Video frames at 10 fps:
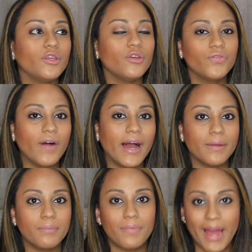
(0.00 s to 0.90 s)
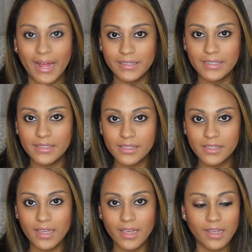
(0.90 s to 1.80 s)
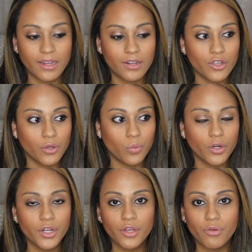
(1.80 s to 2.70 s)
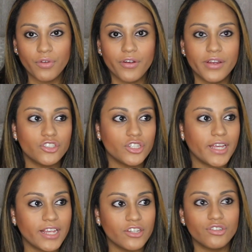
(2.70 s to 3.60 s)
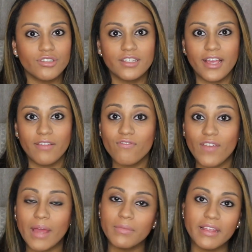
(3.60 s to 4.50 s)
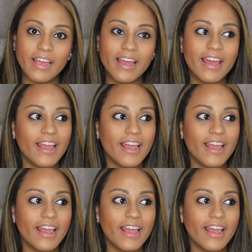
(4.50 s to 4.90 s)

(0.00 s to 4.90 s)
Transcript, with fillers: you find balance in your work, career, education, and family.